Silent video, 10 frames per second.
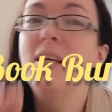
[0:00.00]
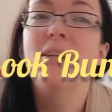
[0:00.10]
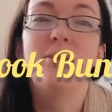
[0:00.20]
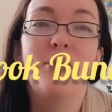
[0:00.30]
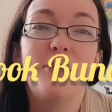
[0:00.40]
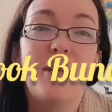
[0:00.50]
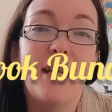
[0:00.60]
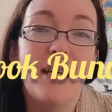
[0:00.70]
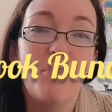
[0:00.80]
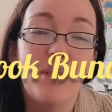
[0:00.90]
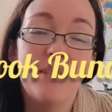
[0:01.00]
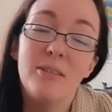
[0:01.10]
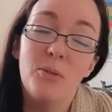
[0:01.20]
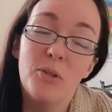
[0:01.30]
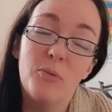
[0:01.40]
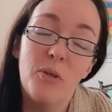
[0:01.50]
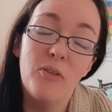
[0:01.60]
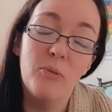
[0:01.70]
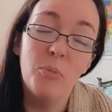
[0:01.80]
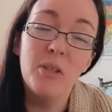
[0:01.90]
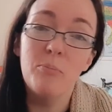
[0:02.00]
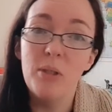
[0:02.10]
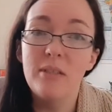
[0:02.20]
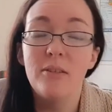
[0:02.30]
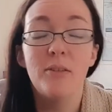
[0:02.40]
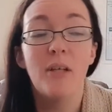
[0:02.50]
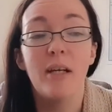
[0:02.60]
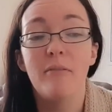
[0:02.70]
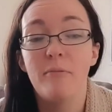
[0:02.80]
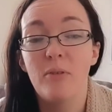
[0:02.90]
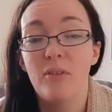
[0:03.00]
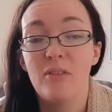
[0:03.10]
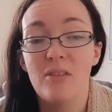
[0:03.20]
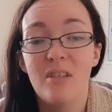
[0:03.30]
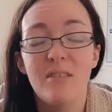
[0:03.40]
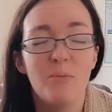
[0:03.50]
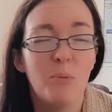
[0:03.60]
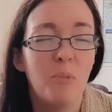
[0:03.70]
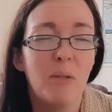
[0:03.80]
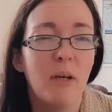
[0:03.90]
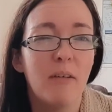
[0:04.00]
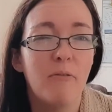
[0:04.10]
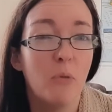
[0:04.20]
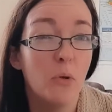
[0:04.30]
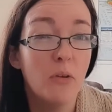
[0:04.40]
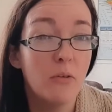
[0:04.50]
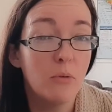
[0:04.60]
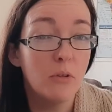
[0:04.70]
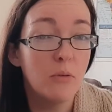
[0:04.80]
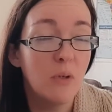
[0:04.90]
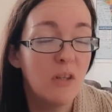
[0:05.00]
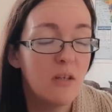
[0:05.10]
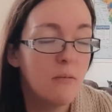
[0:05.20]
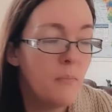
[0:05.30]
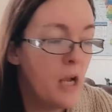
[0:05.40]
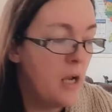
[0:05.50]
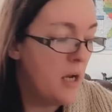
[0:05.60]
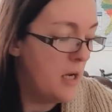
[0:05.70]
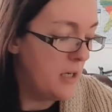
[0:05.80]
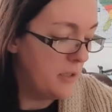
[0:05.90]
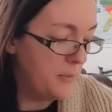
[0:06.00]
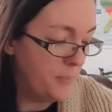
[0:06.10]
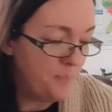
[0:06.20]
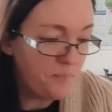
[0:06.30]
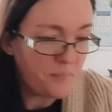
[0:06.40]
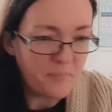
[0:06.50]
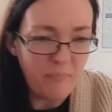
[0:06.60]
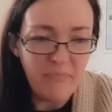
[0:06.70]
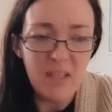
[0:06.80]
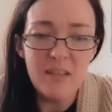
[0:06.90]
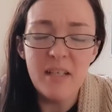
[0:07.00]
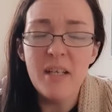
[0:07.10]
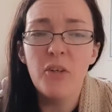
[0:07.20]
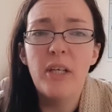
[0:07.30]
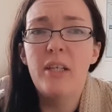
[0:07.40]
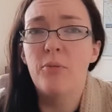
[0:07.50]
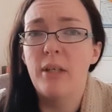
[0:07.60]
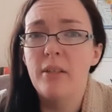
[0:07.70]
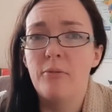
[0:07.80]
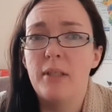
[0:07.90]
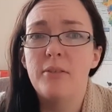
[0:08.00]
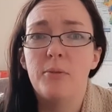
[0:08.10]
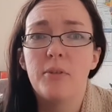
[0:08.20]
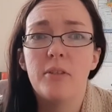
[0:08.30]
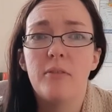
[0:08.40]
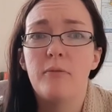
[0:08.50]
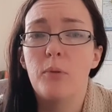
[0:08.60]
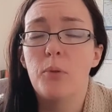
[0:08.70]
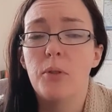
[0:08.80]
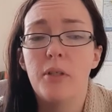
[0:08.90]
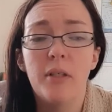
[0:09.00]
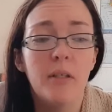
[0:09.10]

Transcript: So anyway, I placed an order with the Book Bundler. This will be my 4th order with them. They are a great resource for